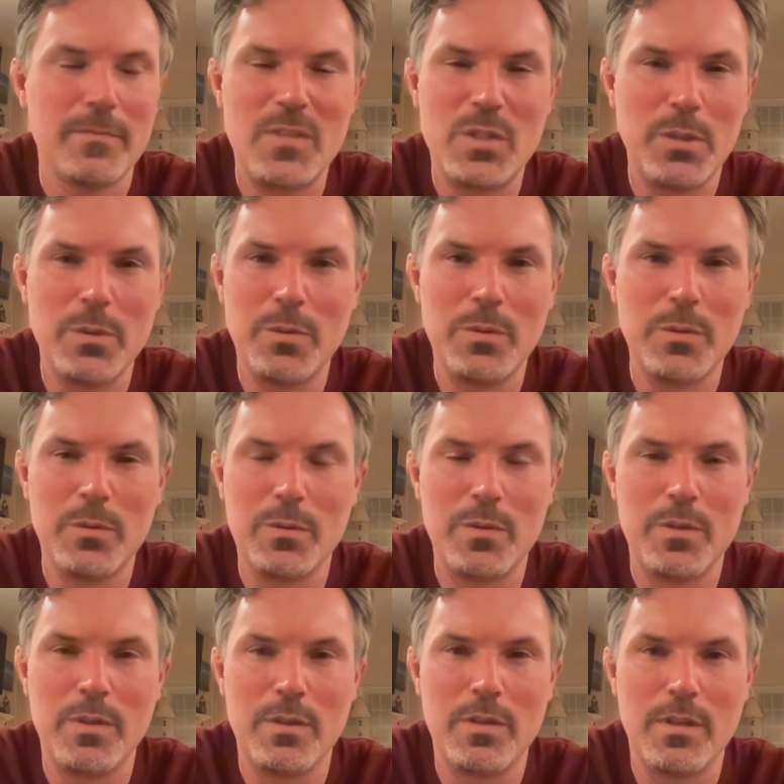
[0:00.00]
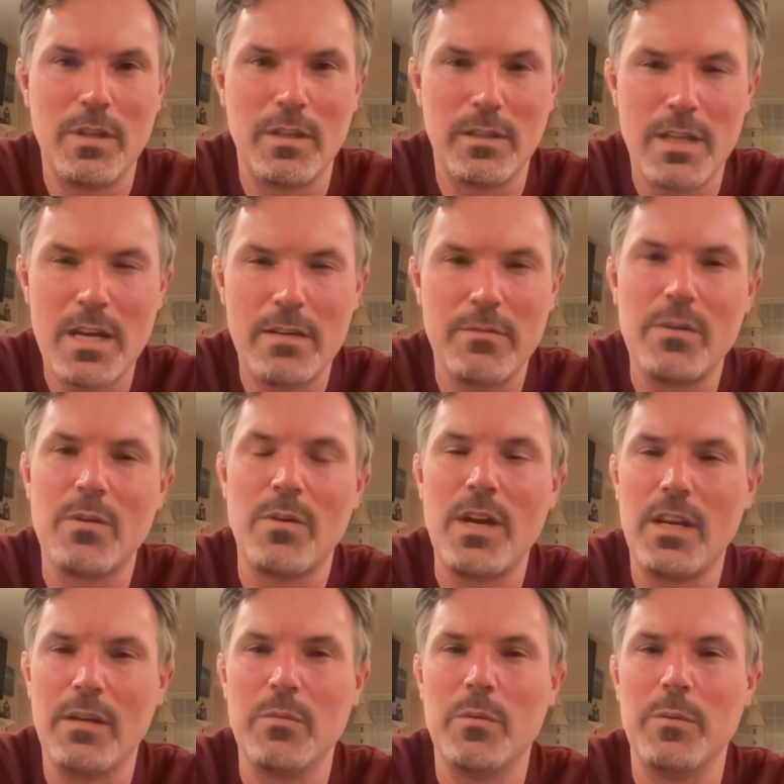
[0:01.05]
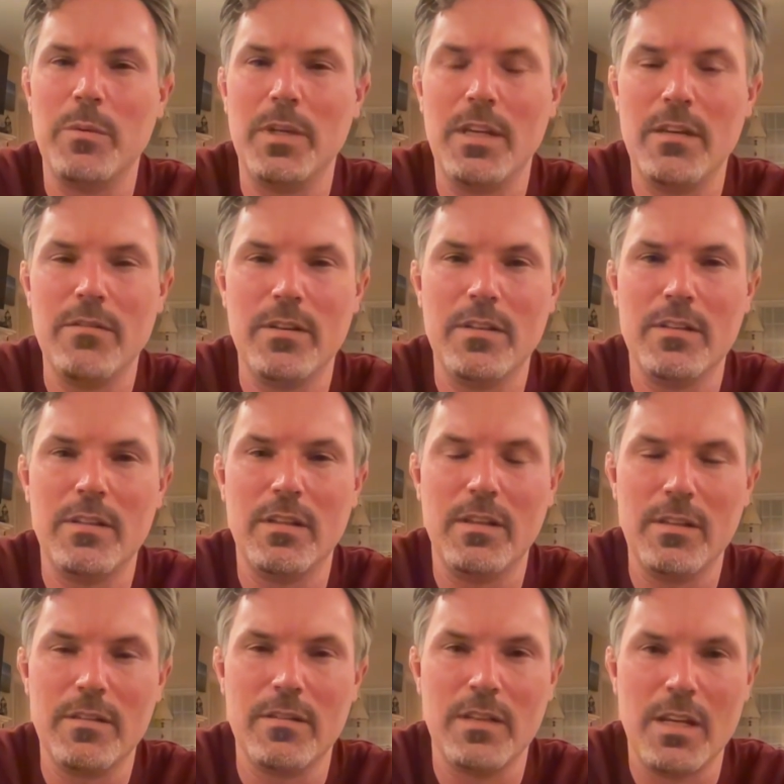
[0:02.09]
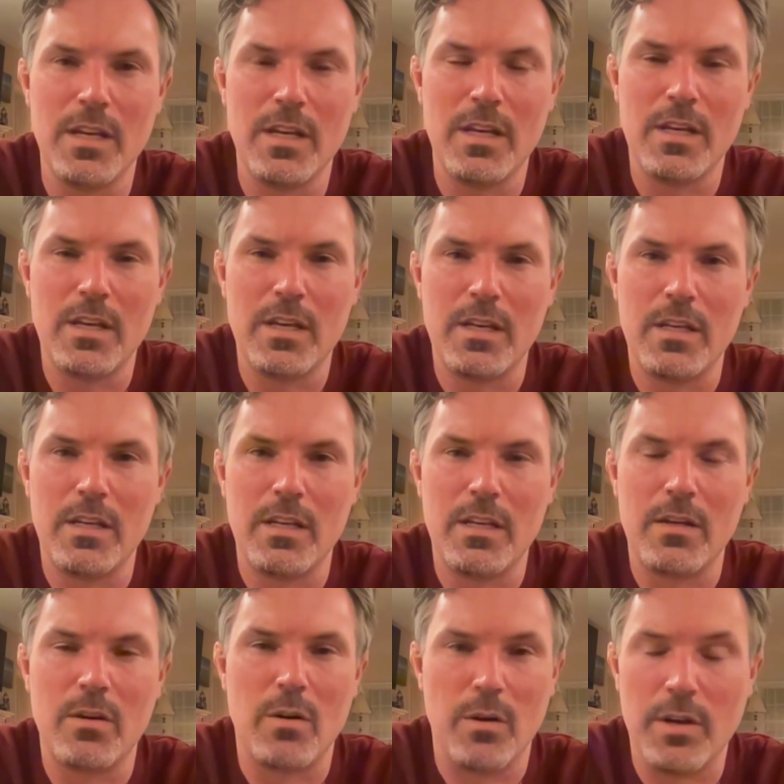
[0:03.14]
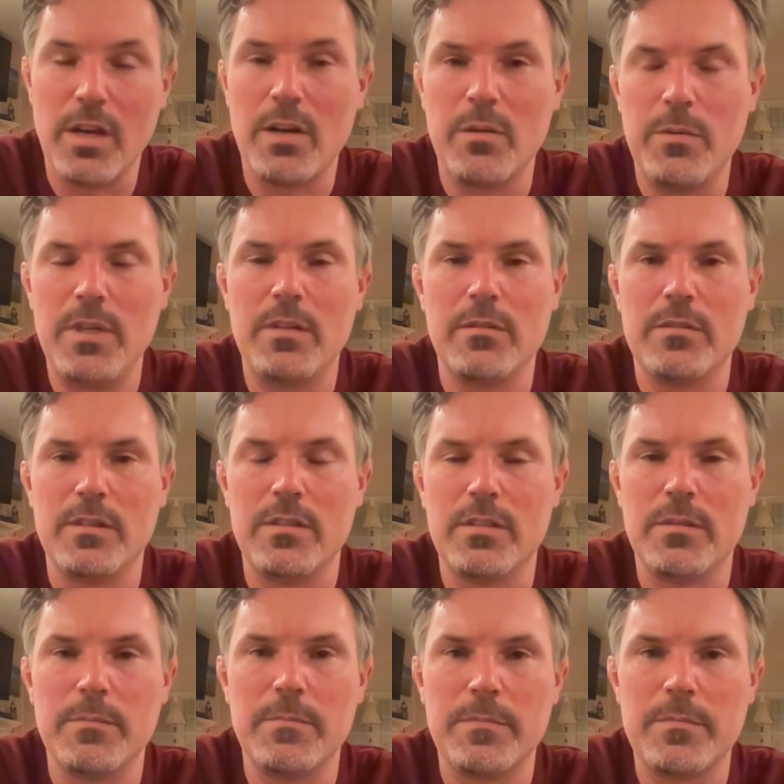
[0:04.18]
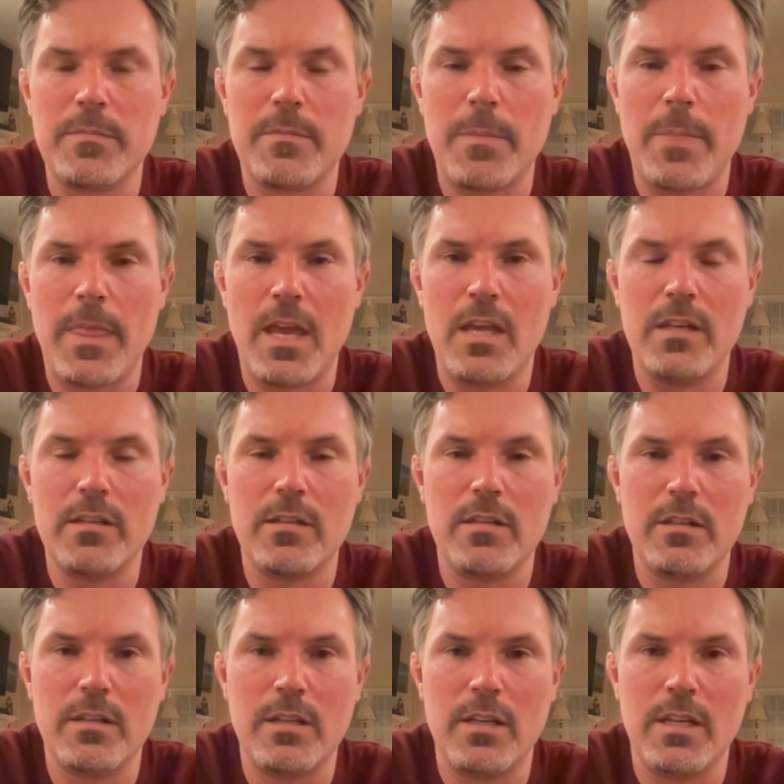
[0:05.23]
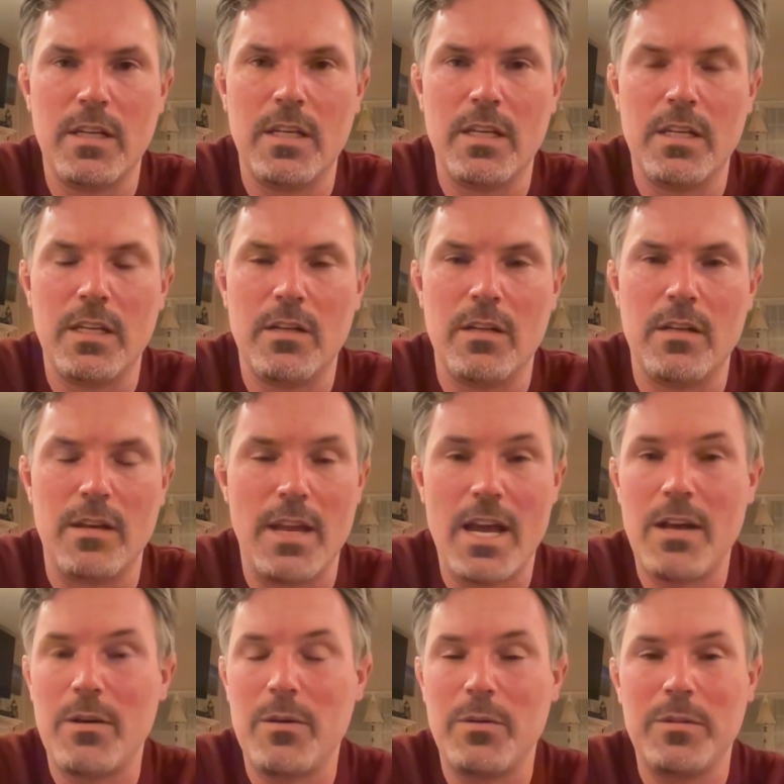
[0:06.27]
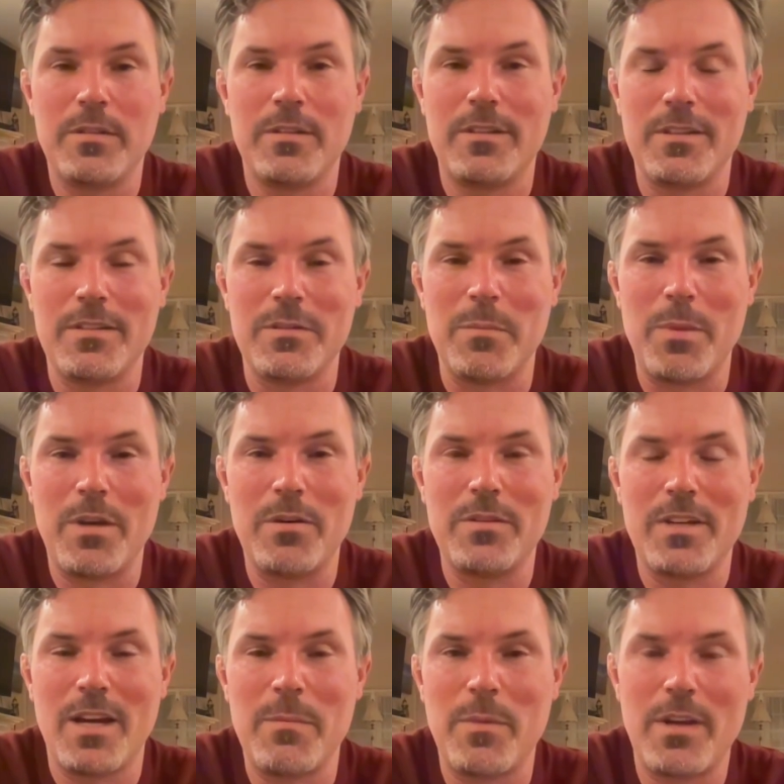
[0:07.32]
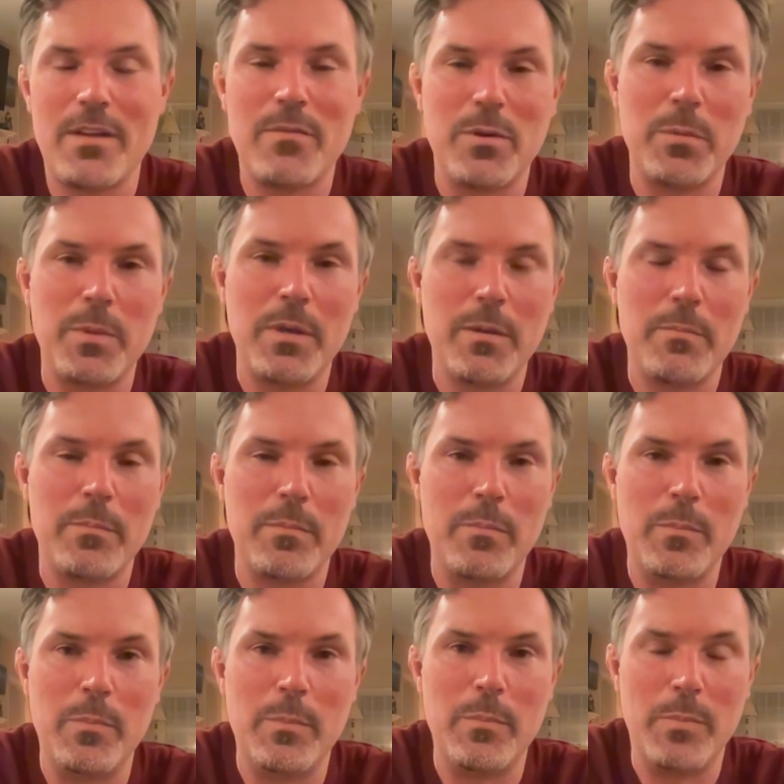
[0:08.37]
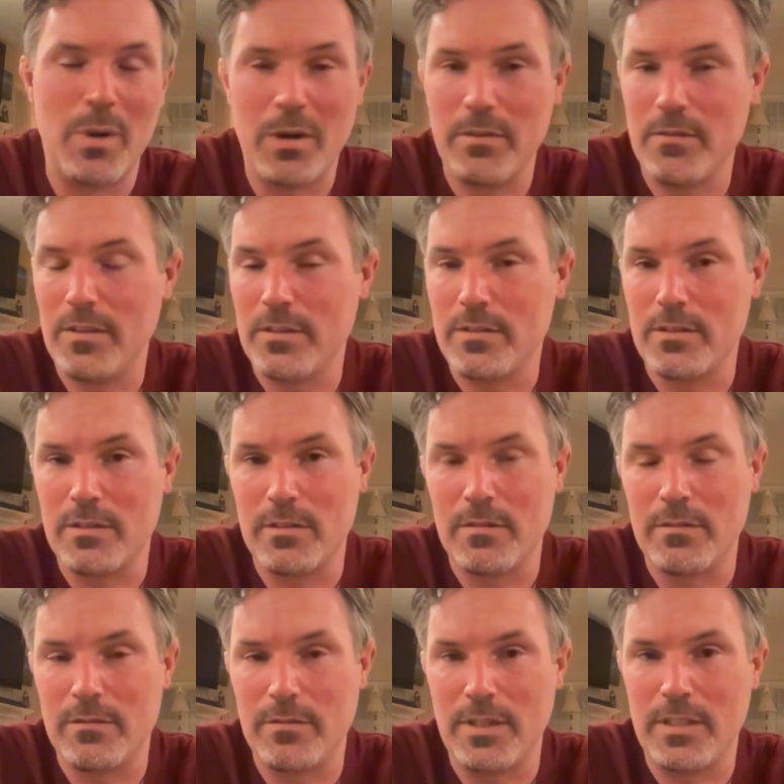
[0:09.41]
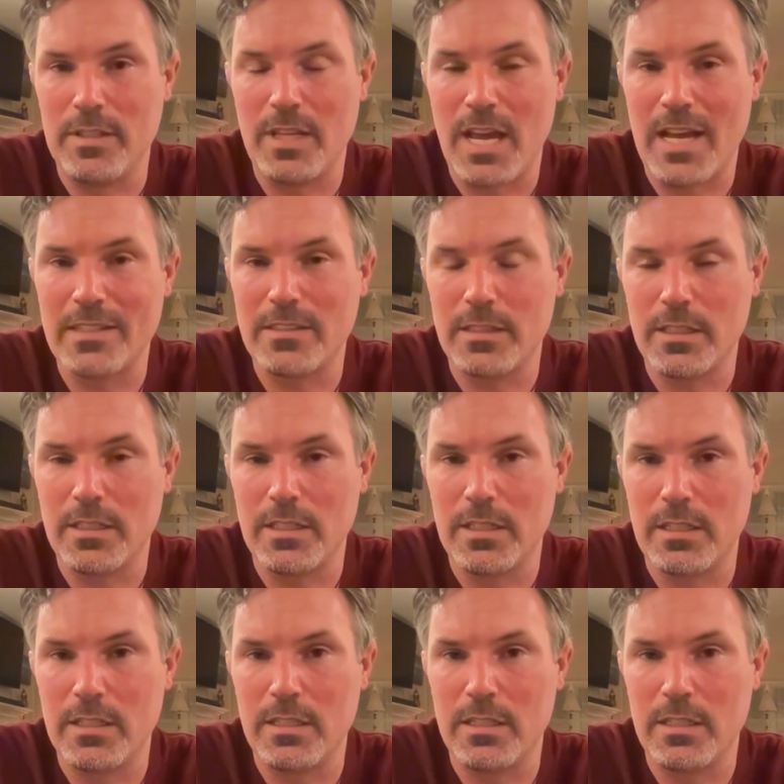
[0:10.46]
So a lot of credit will be given to this Cardano ecosystem. And now is a better time than ever to be a part of this fantastic